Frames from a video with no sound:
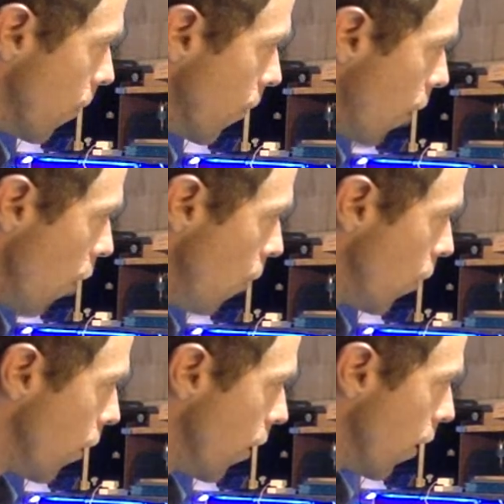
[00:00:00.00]

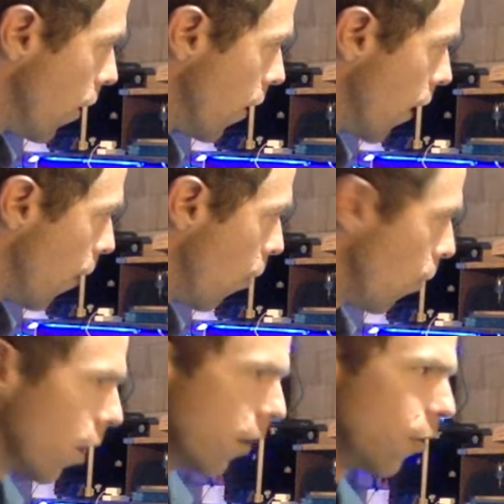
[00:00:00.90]
hopefully what we're
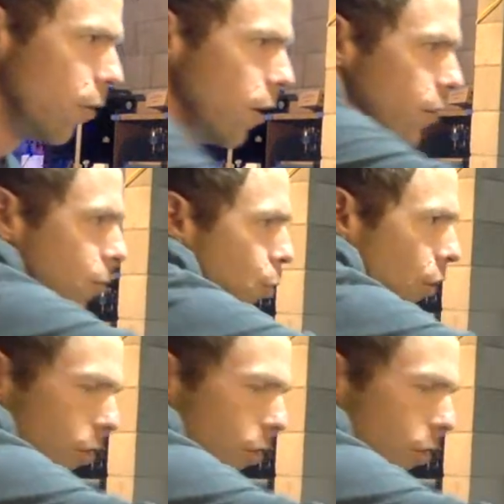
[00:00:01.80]
going to do is put